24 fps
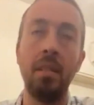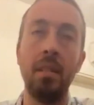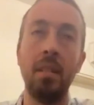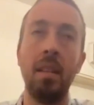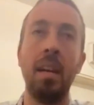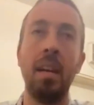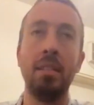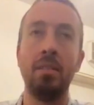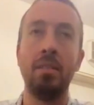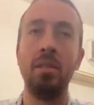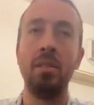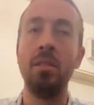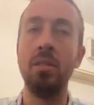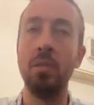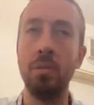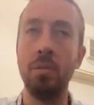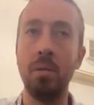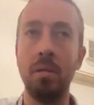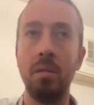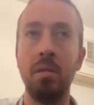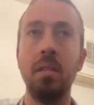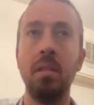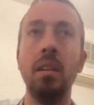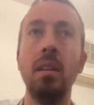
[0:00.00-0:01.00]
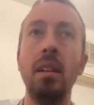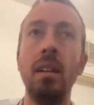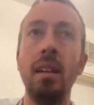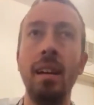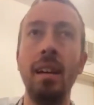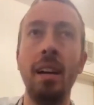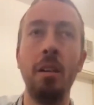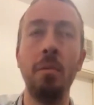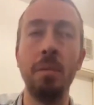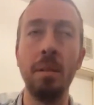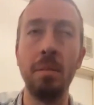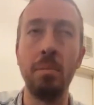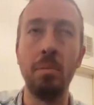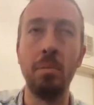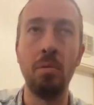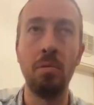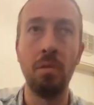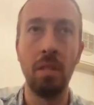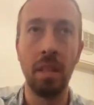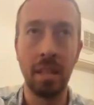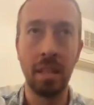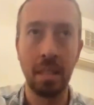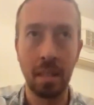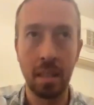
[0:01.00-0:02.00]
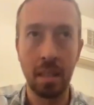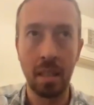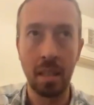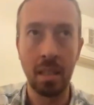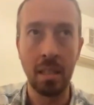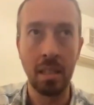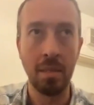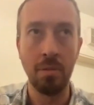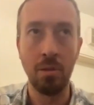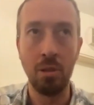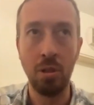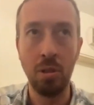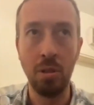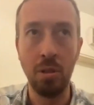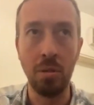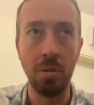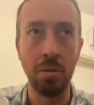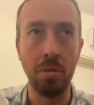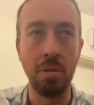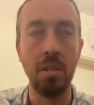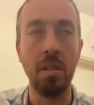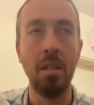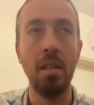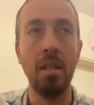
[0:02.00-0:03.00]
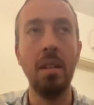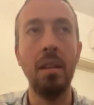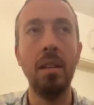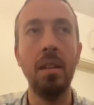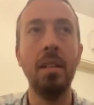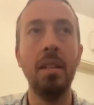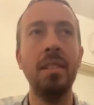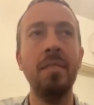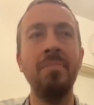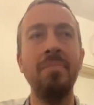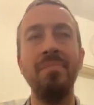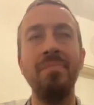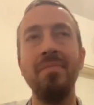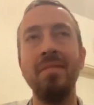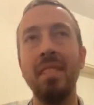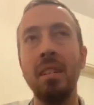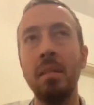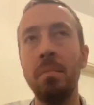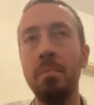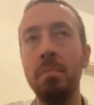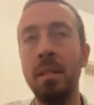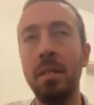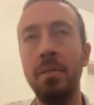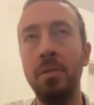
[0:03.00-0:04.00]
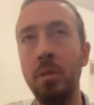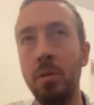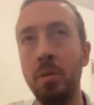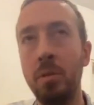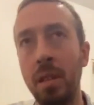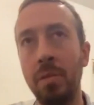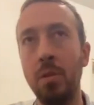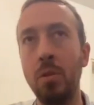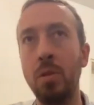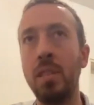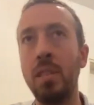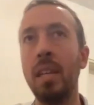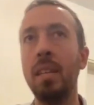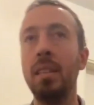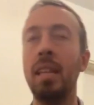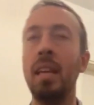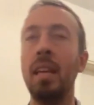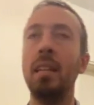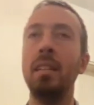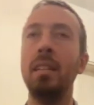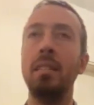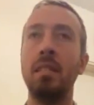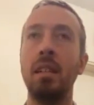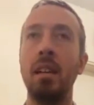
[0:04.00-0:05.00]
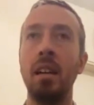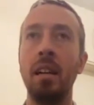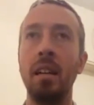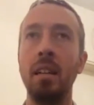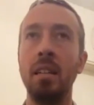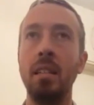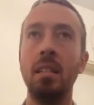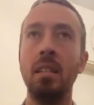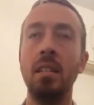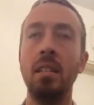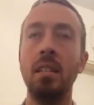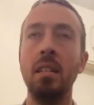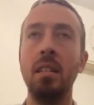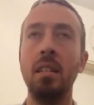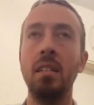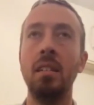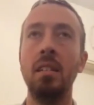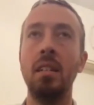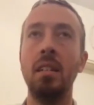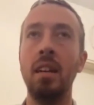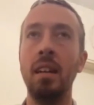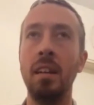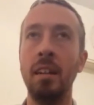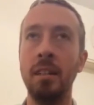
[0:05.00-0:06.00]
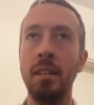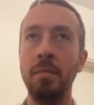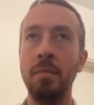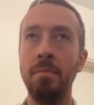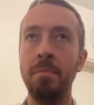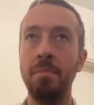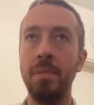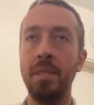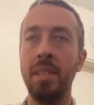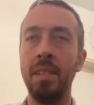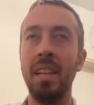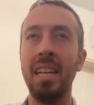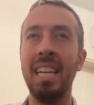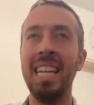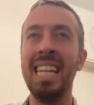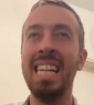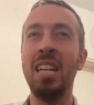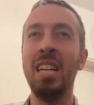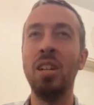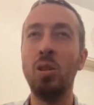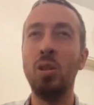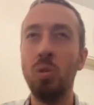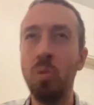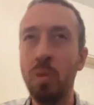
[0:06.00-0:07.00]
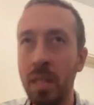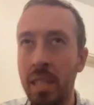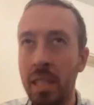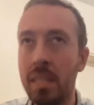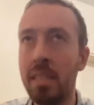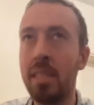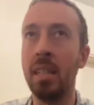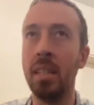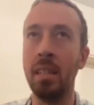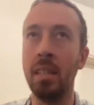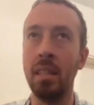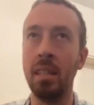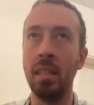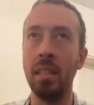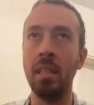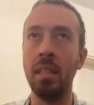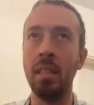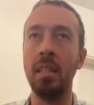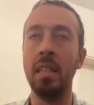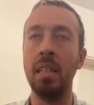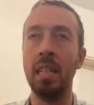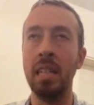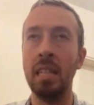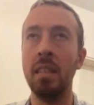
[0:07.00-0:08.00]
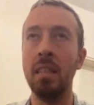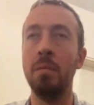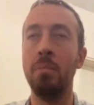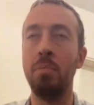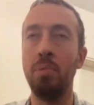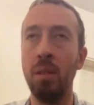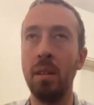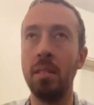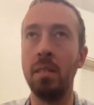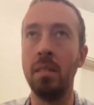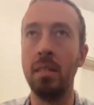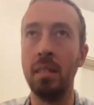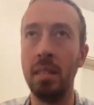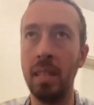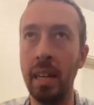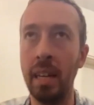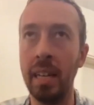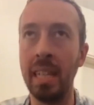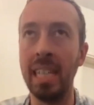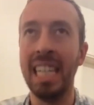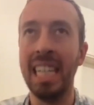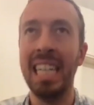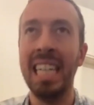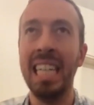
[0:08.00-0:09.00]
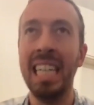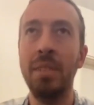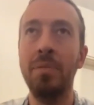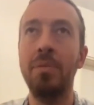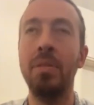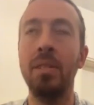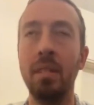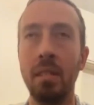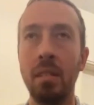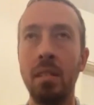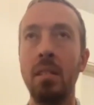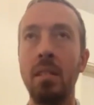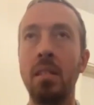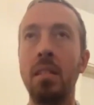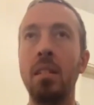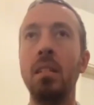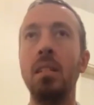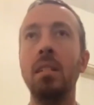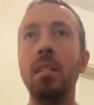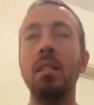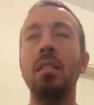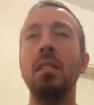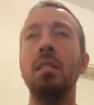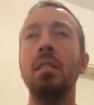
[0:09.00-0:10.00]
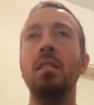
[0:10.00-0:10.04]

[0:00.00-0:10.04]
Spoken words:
that has to do with how people relate to the idea of Jews. But if you set that aside, increasingly in the present day, even